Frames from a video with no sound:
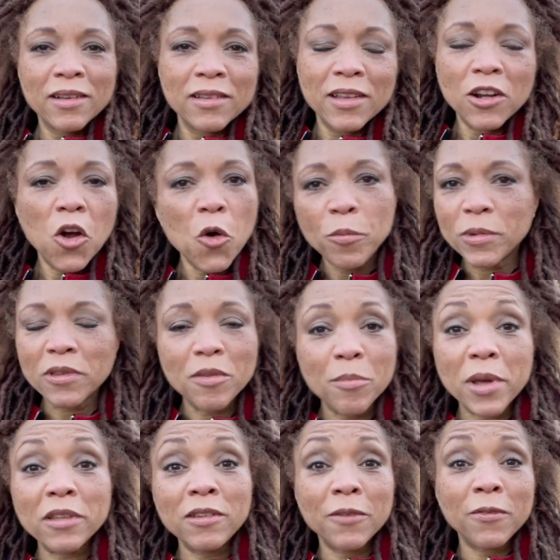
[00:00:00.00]
That hope is the
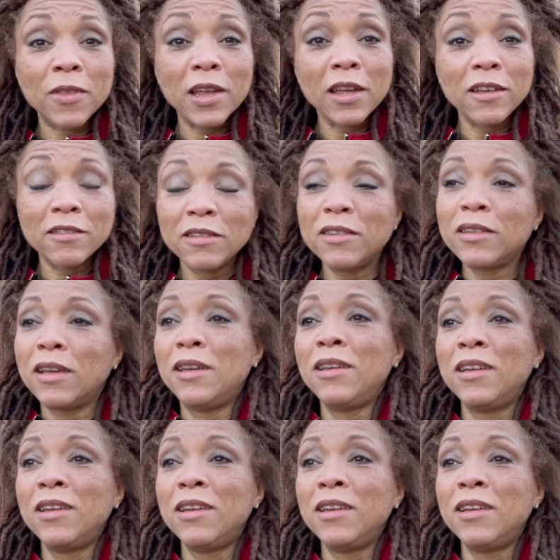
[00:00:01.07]
best of things,